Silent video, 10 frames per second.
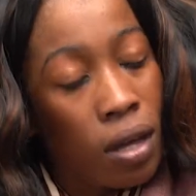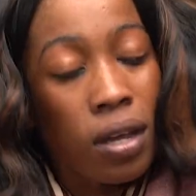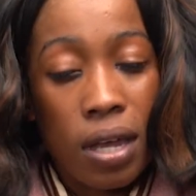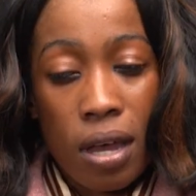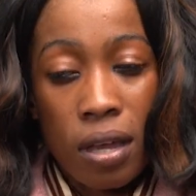
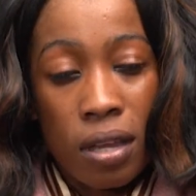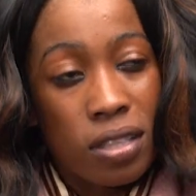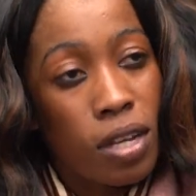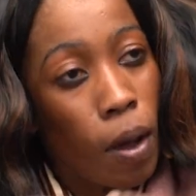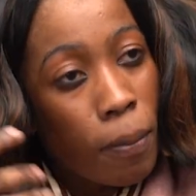Yeah.
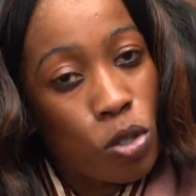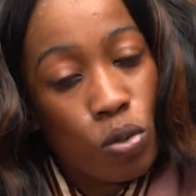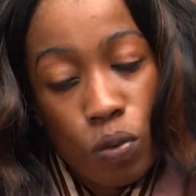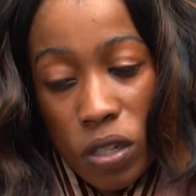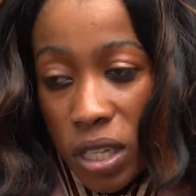Then a
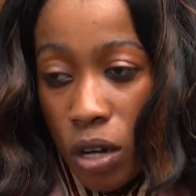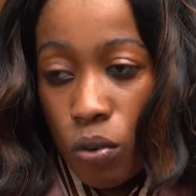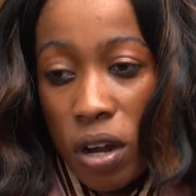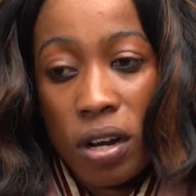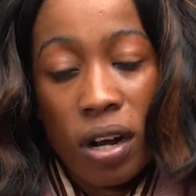person will start
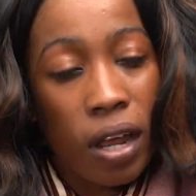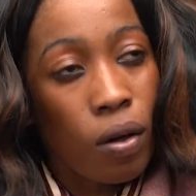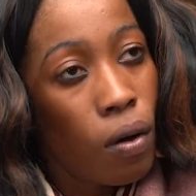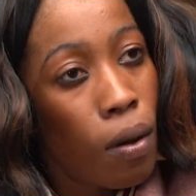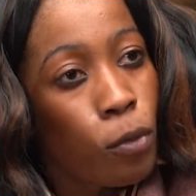wondering
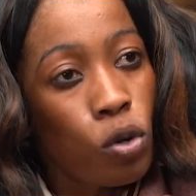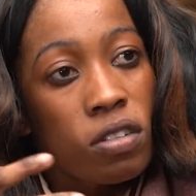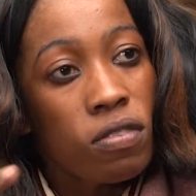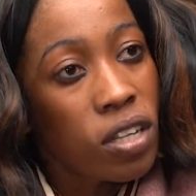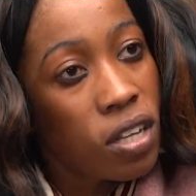like, oh, I'm not
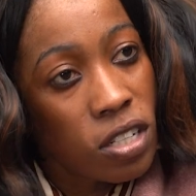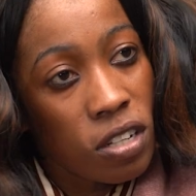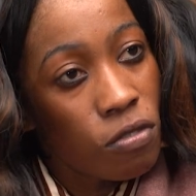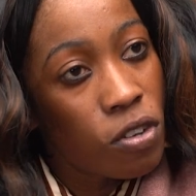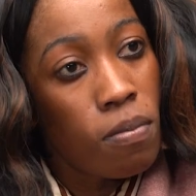even
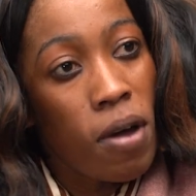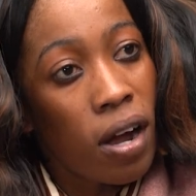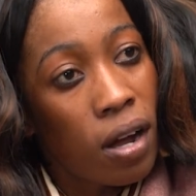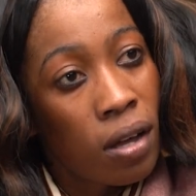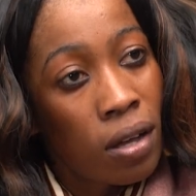getting feedback.